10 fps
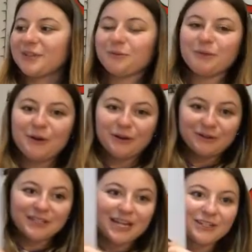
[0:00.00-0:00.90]

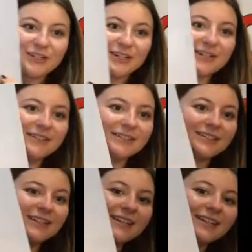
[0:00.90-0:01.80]
rotocenter
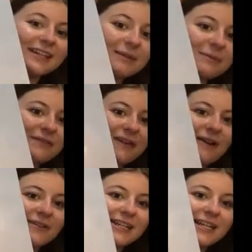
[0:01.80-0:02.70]
can be
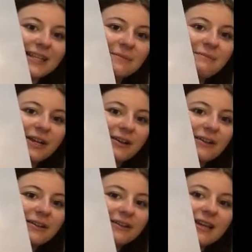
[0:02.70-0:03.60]
found in the
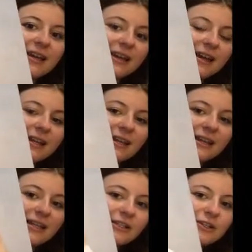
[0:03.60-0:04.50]
middle, and
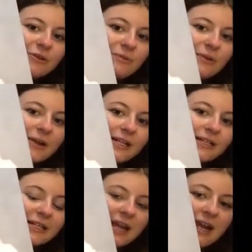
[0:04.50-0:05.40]
then its 2
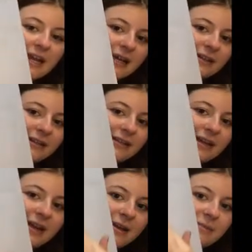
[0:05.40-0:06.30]
points A,
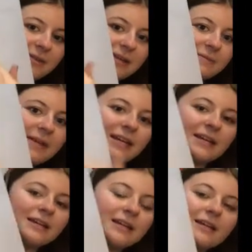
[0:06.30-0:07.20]
B,
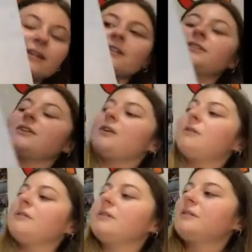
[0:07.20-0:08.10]
B. So